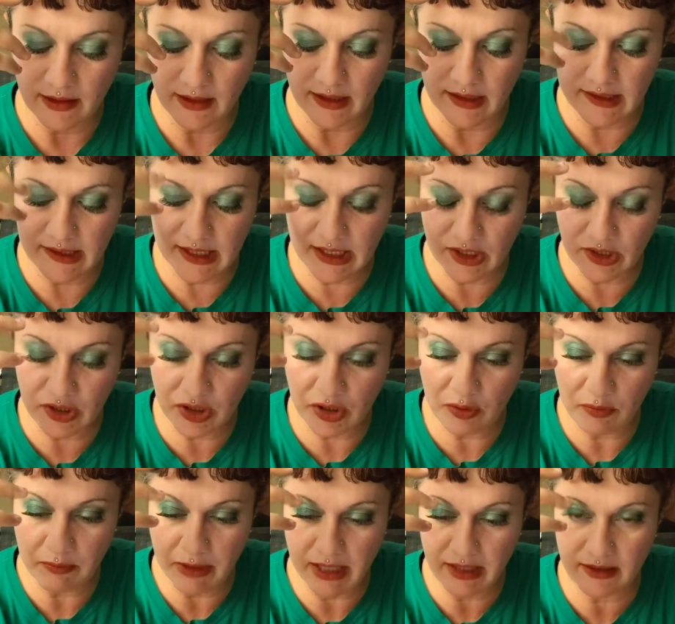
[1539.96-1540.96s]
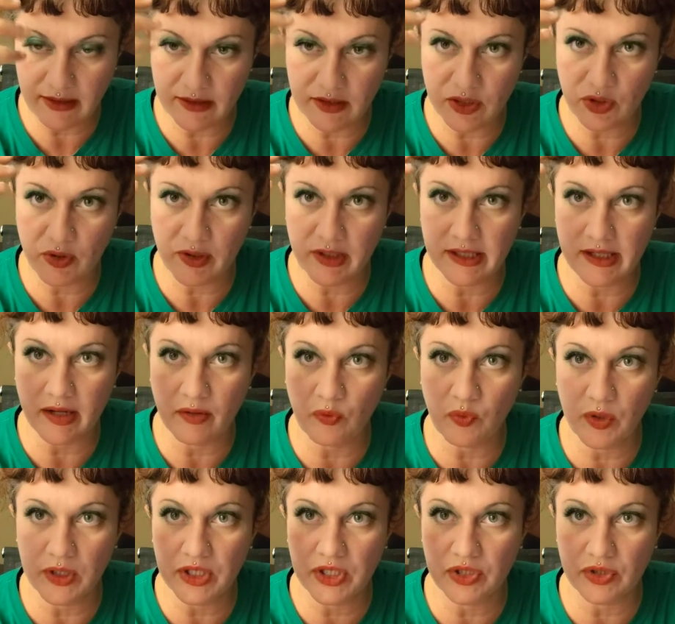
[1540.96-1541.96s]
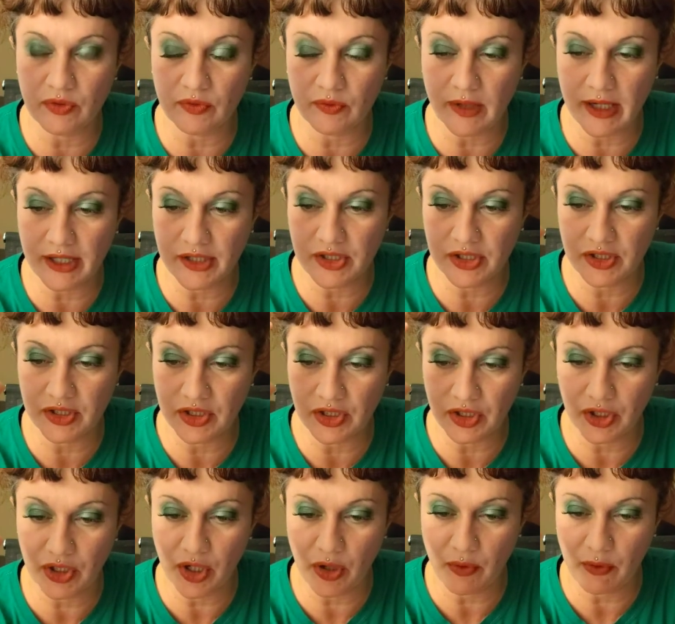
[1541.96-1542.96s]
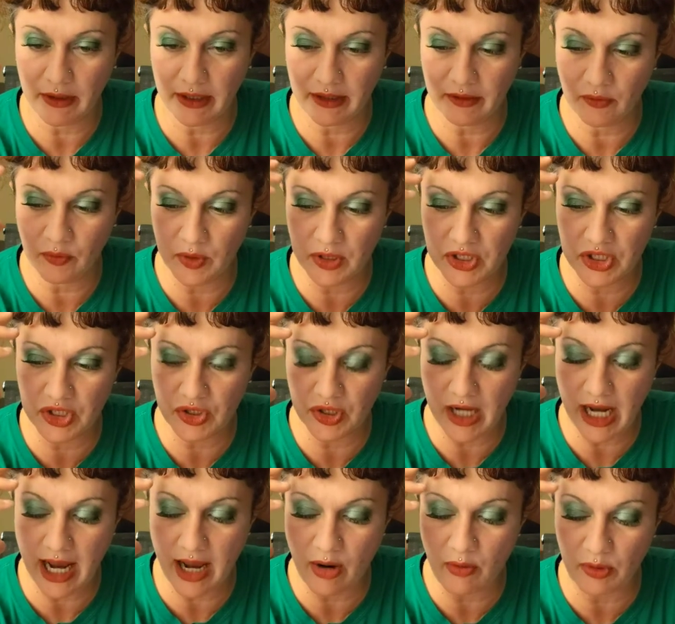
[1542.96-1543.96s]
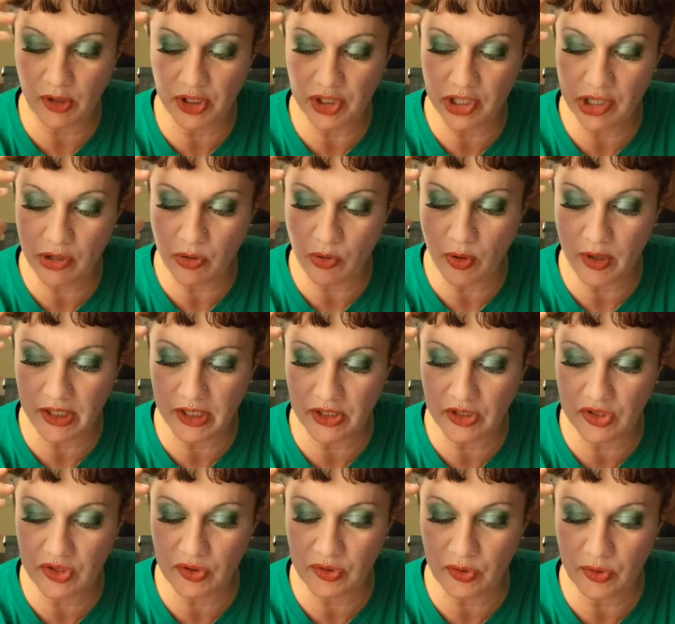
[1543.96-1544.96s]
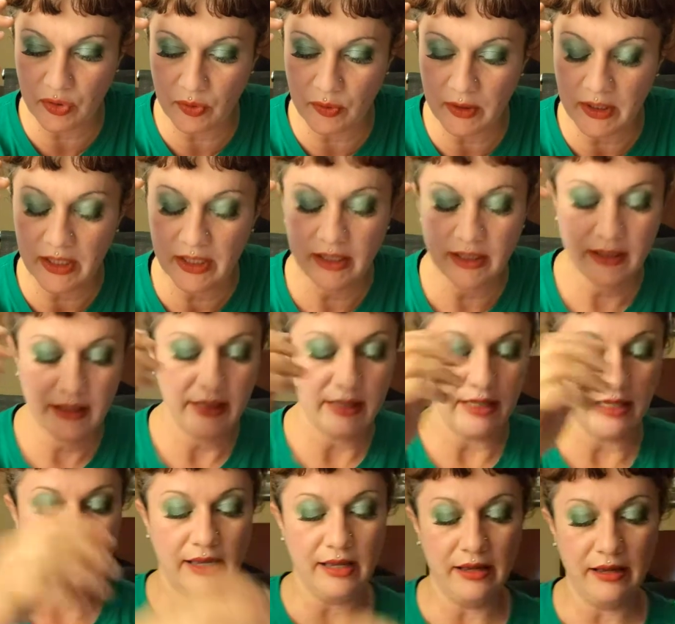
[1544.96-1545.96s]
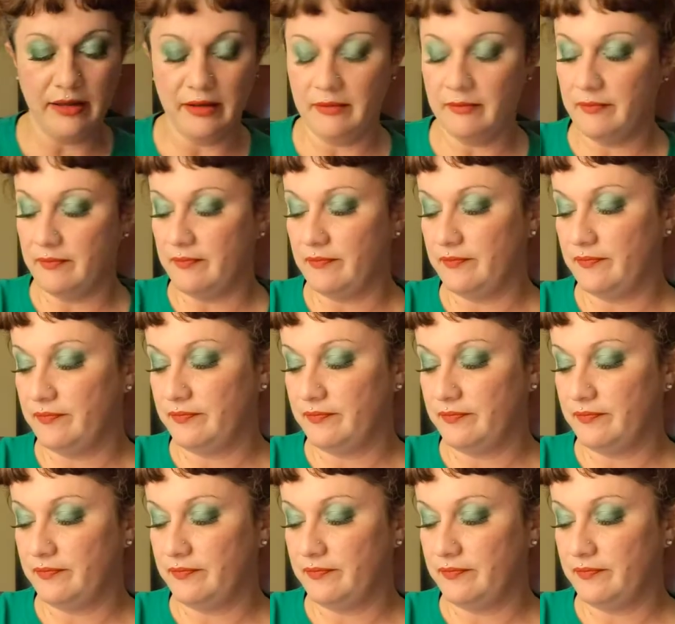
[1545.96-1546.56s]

until you make this choice on which direction you're going. Which, how are you going to, um,